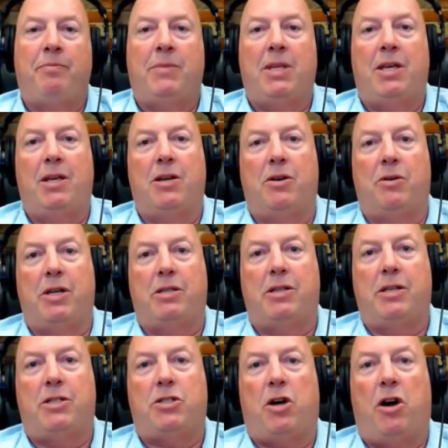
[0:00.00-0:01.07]
you know,
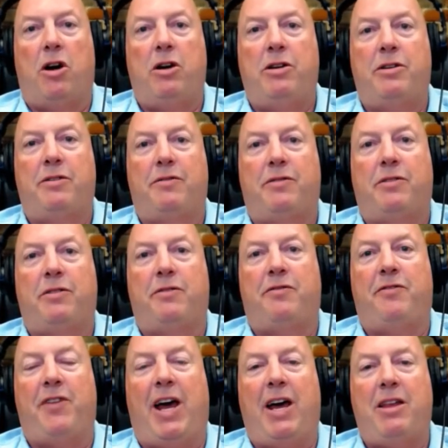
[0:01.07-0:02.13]
it's hard to
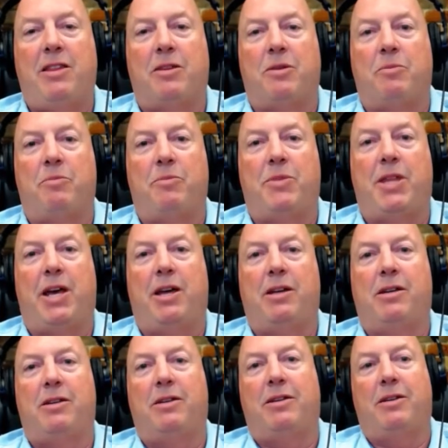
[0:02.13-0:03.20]
fathom that
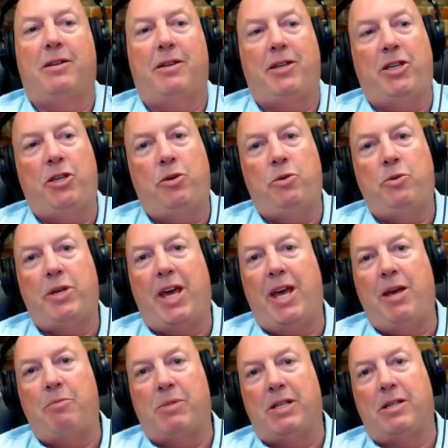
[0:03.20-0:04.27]
you
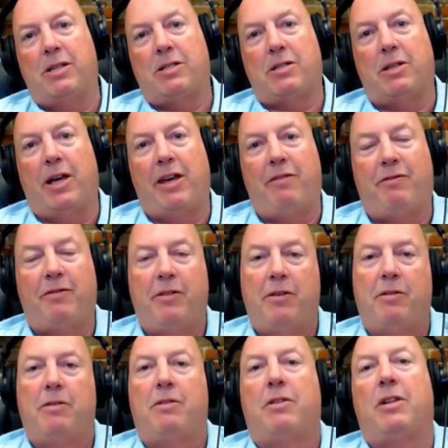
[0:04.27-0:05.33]
came to this life
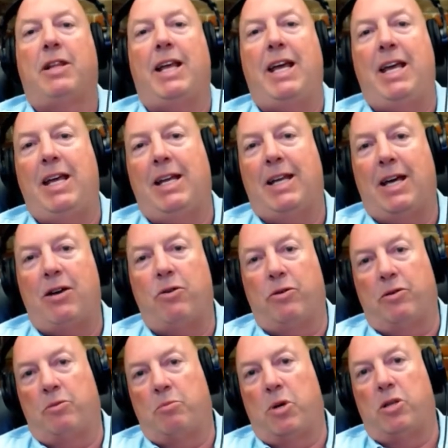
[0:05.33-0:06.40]
laying out
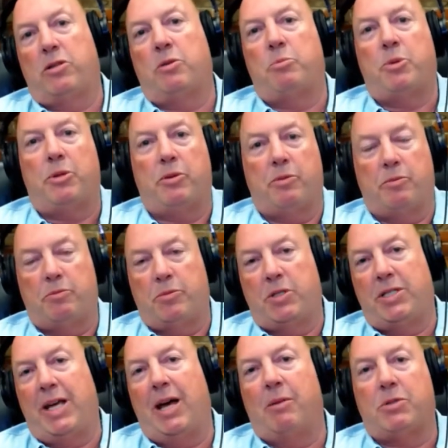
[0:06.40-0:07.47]
multiple
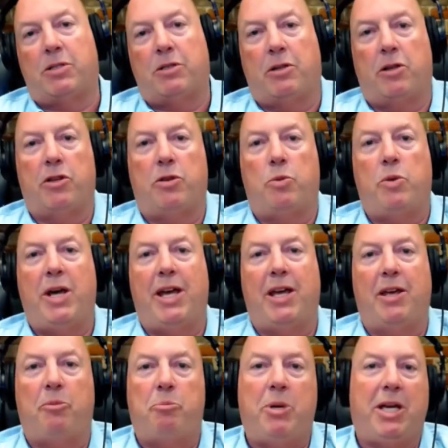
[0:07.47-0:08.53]
steps along the
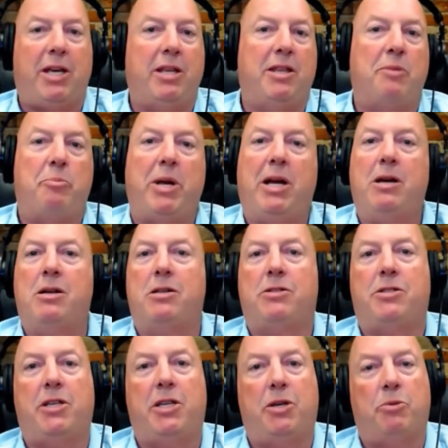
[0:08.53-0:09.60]
way, picking the parents
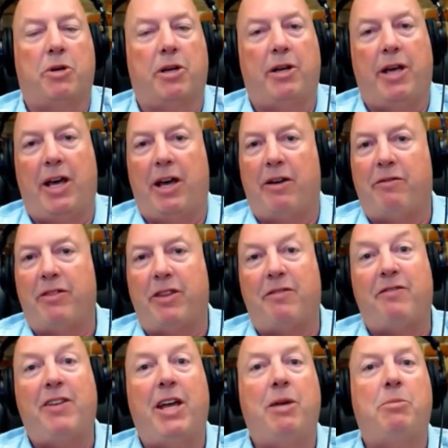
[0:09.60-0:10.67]
that you were going to have and the
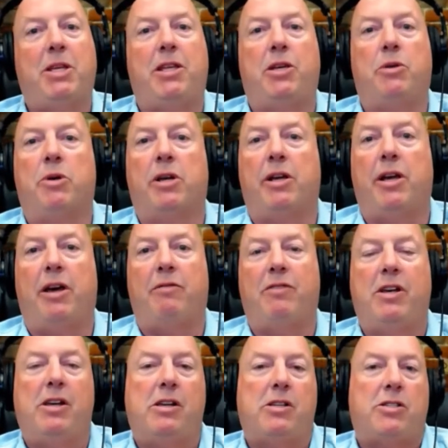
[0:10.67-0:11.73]
family that you were going to have,
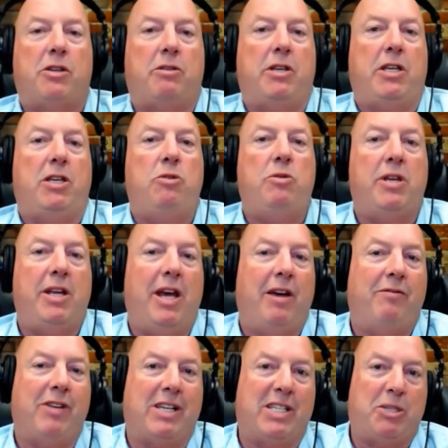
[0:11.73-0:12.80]
so that you can
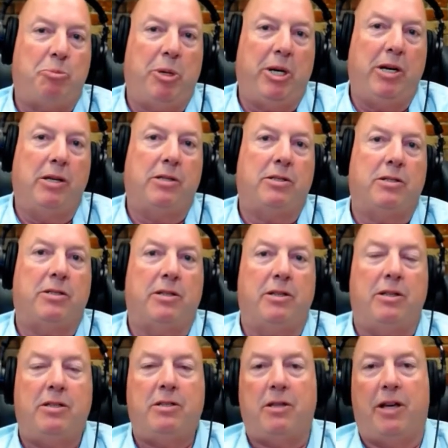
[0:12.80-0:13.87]
have experiences in
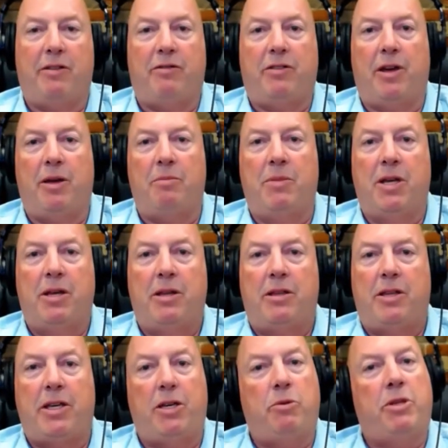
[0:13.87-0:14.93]
this lifetime
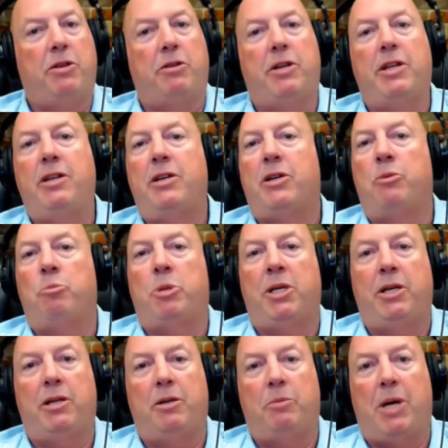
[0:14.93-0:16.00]
that you either didn't
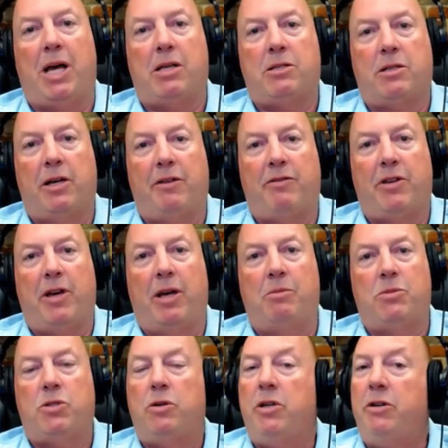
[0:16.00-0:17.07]
complete in past
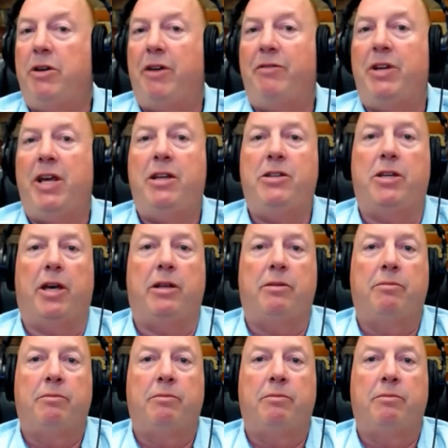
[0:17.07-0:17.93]
lifetimes or you haven't had yet.